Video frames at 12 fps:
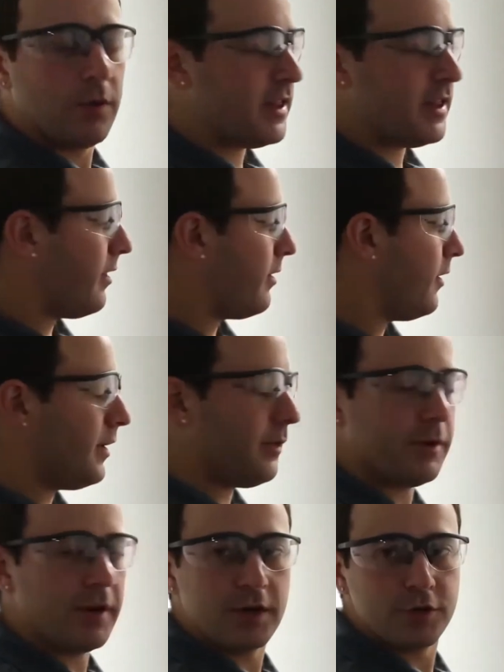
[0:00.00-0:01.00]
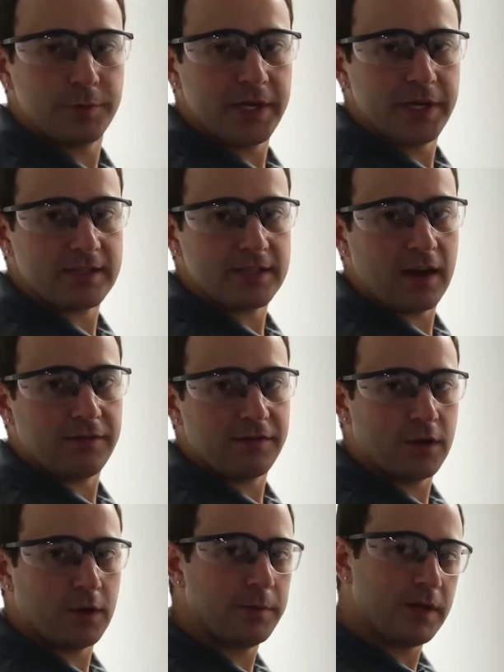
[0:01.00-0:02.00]
With that 3,300 PSI
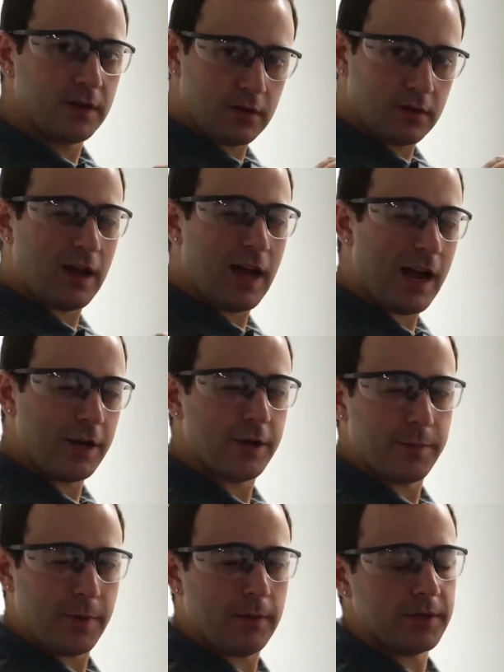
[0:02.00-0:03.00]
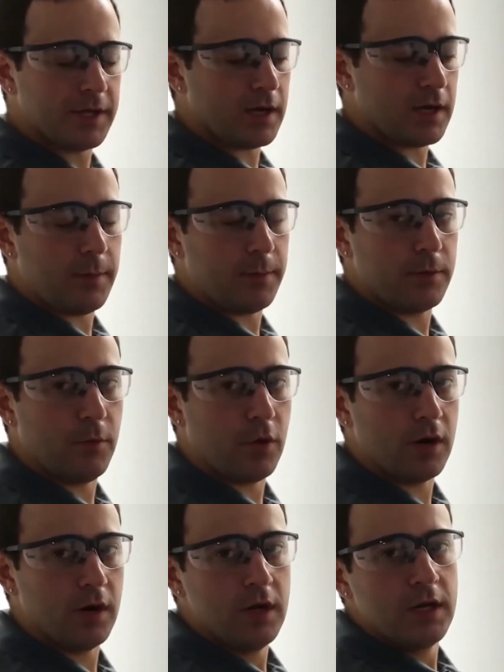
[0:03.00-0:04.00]
fill being a little higher, you probably get a couple
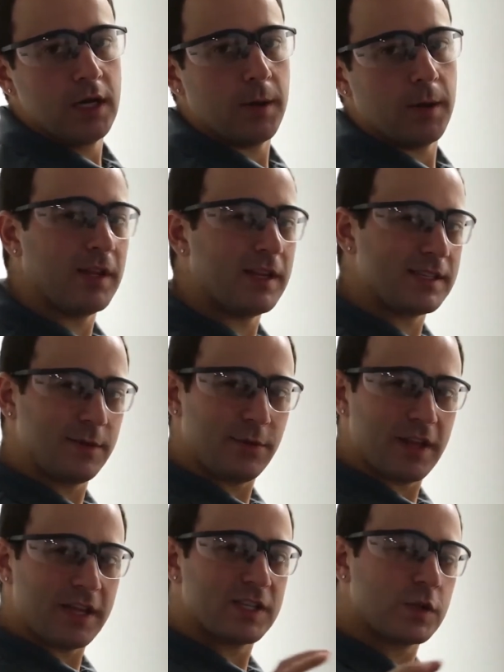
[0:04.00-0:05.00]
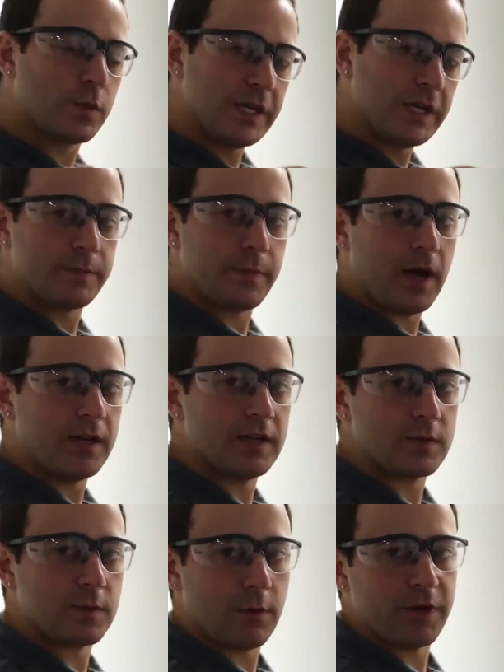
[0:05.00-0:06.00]
more. But let's see where that sweet spot
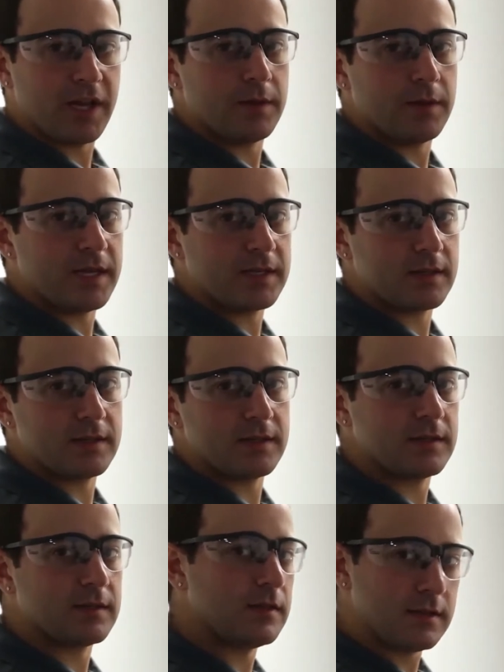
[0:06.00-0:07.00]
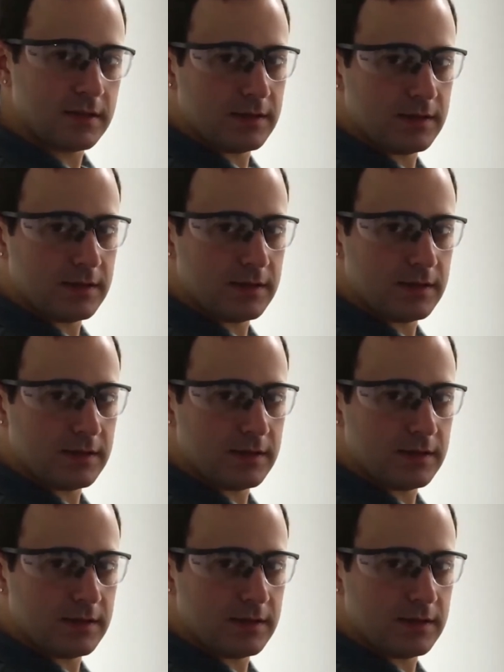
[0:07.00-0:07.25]
is, where we're getting the best consistency.